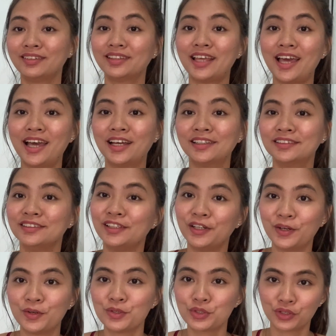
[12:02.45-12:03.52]
than
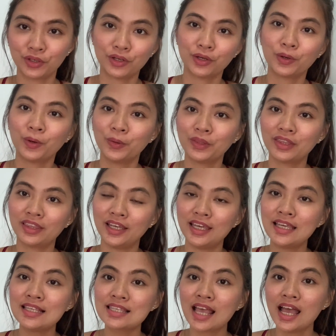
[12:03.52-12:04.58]
sugarcoat
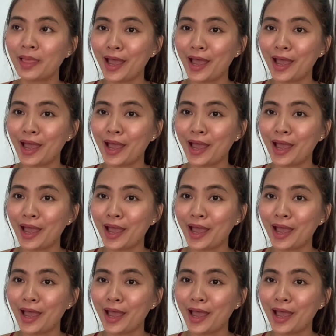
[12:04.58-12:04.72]
things.